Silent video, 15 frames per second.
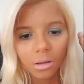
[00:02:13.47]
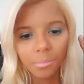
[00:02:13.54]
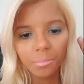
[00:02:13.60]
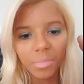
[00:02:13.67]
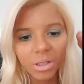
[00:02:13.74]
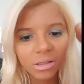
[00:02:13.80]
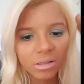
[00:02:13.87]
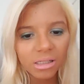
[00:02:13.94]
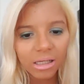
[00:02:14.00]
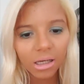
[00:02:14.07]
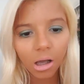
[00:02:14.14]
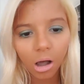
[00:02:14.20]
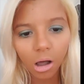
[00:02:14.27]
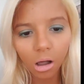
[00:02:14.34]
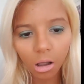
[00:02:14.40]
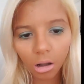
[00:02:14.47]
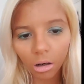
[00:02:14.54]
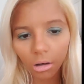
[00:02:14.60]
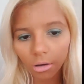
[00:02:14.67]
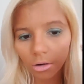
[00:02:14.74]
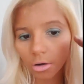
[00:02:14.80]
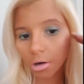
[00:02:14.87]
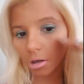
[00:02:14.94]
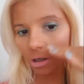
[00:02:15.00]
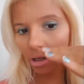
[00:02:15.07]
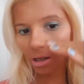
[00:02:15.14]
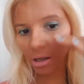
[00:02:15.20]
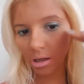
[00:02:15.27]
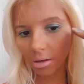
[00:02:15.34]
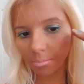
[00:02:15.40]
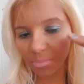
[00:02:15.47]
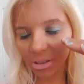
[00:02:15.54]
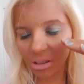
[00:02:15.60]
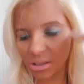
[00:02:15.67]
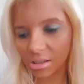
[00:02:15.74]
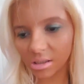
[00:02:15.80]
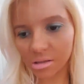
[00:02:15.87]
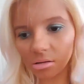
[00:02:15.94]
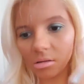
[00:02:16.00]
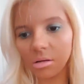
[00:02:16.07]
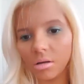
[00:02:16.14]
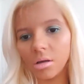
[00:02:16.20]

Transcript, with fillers: minty color mint